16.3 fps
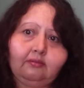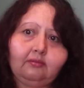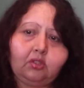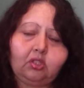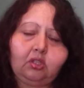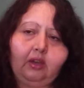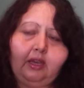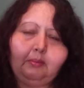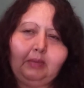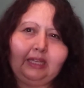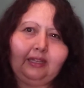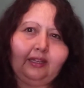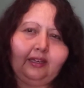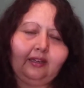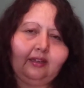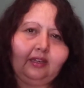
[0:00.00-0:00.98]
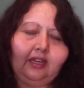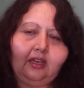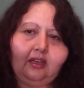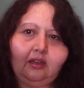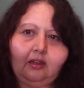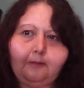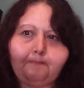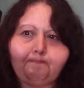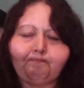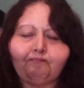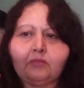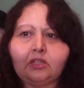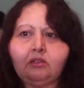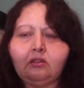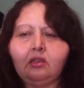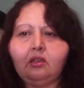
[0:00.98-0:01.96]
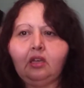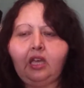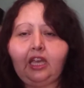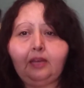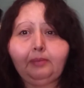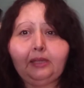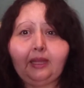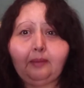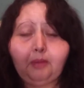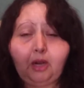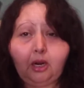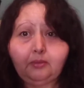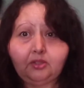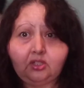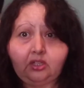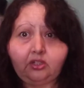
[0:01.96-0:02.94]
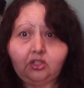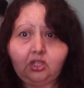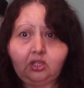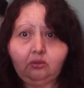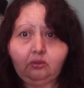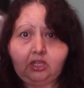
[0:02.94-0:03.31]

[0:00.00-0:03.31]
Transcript: So I made an eggplant parmesan too,